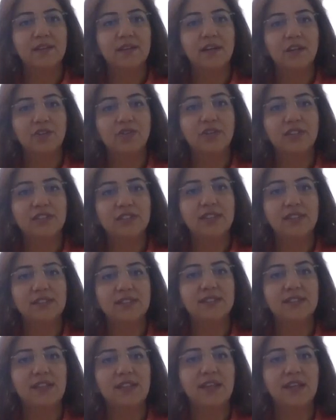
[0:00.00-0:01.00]
language
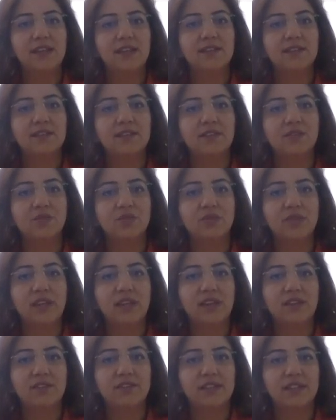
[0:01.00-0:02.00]
is linked to
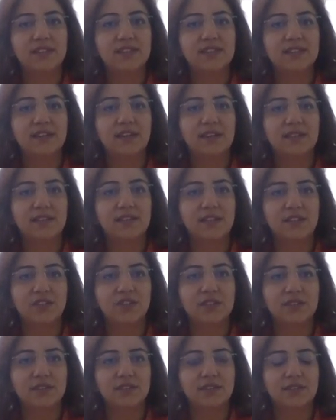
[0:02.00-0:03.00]
increased
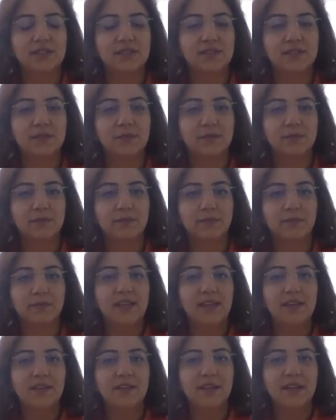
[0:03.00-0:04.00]
citations.
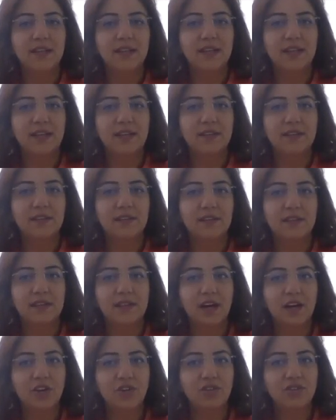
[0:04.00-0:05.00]
Here again,
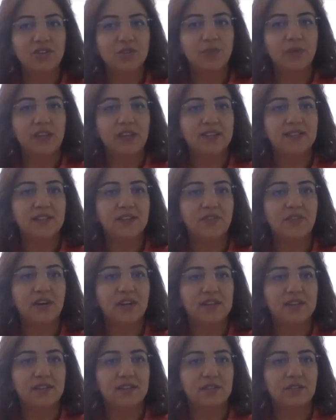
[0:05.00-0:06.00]
language plays a
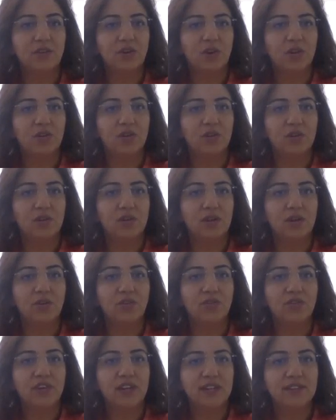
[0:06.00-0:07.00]
vital role.
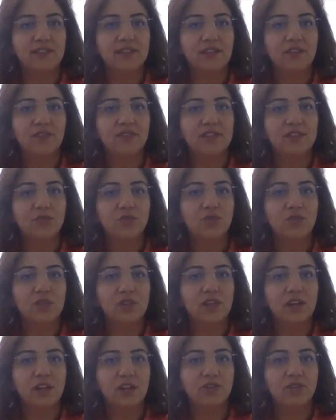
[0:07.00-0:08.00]
Writing with good
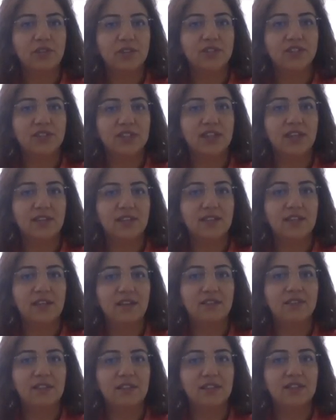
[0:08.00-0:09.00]
language can
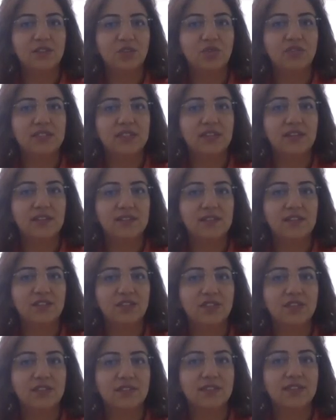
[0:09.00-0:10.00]
increase your
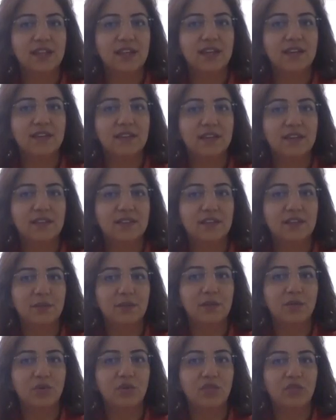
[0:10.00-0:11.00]
citations and
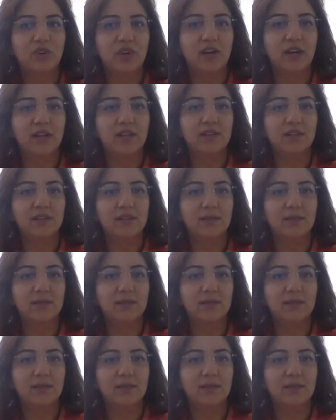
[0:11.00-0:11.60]
academic profile.